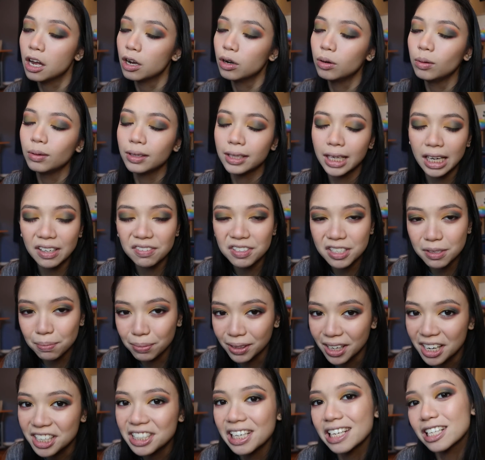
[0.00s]
who loves
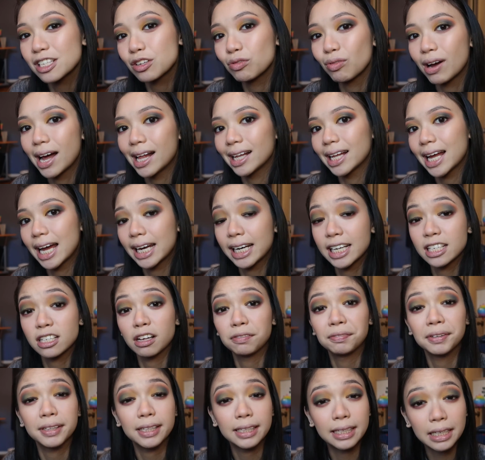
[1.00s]
blush as well and is
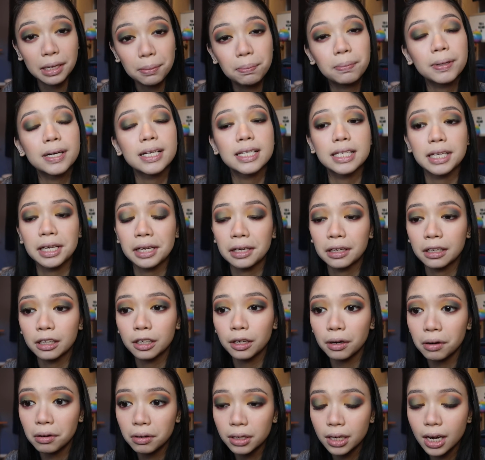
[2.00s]
of a deeper skin
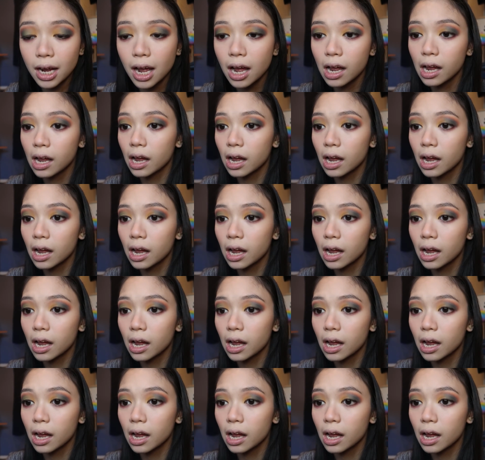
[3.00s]
tone.